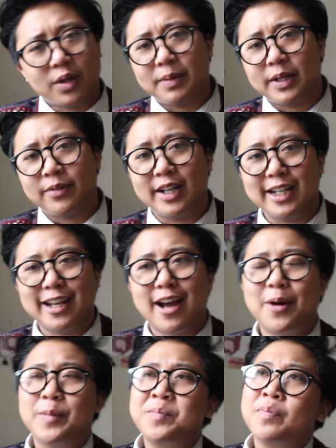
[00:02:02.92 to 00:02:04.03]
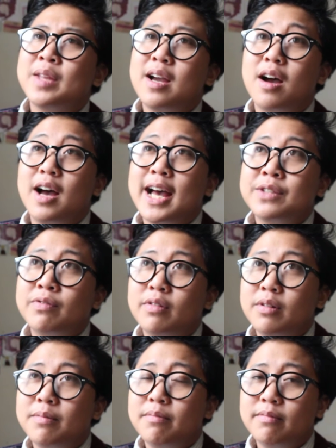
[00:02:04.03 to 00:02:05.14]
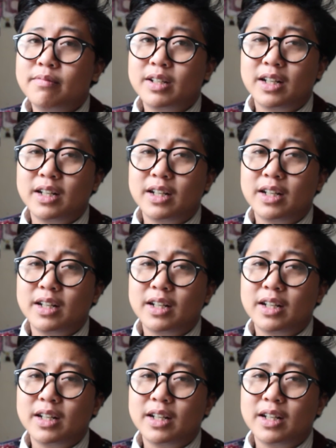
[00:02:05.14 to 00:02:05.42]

about right now. Uh, as for mm,